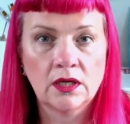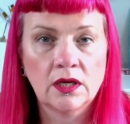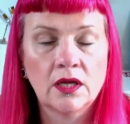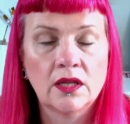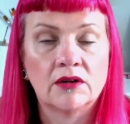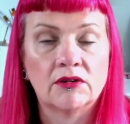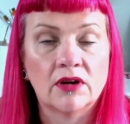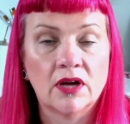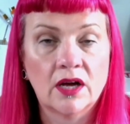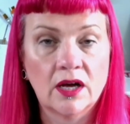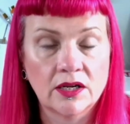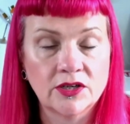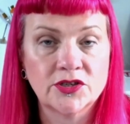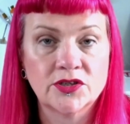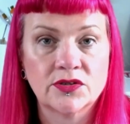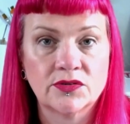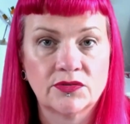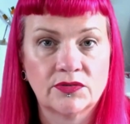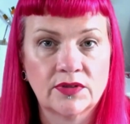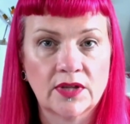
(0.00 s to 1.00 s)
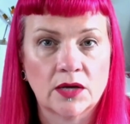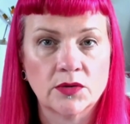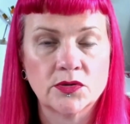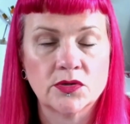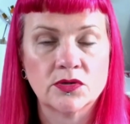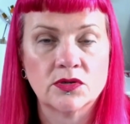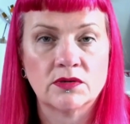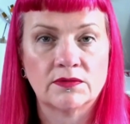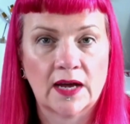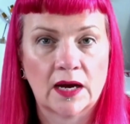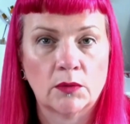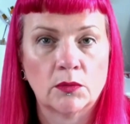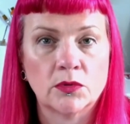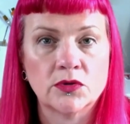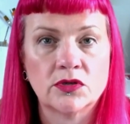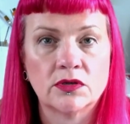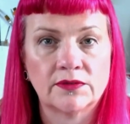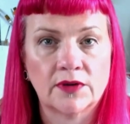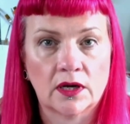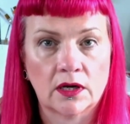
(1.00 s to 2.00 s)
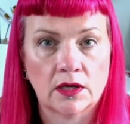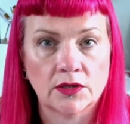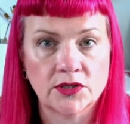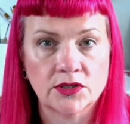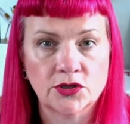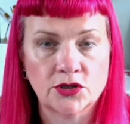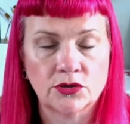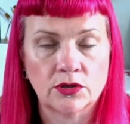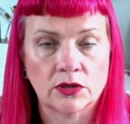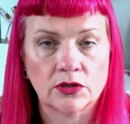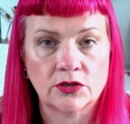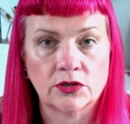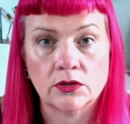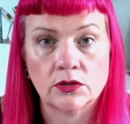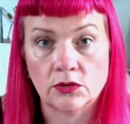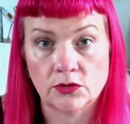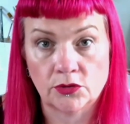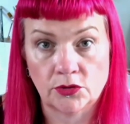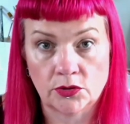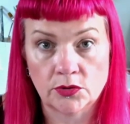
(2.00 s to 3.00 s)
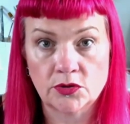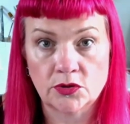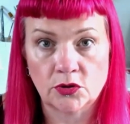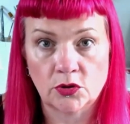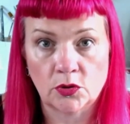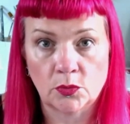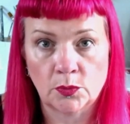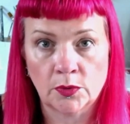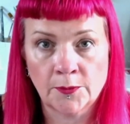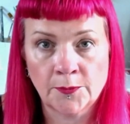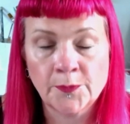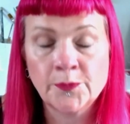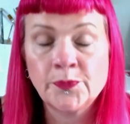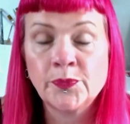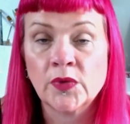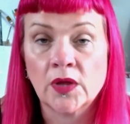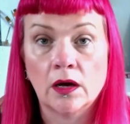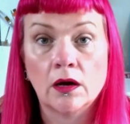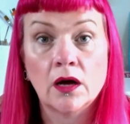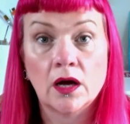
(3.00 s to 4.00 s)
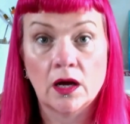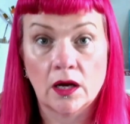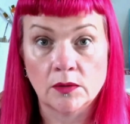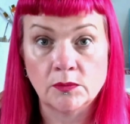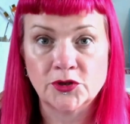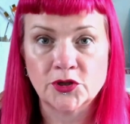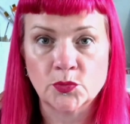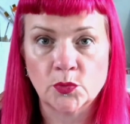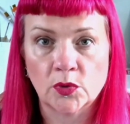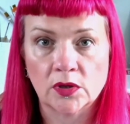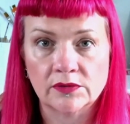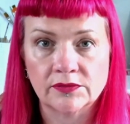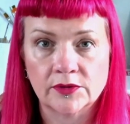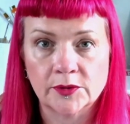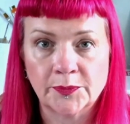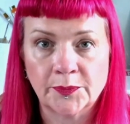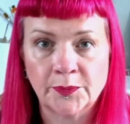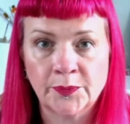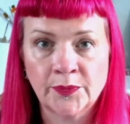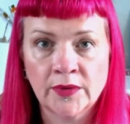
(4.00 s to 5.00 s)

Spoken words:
There are hundreds of thousands of hours of art instruction on YouTube. I'm just one of them.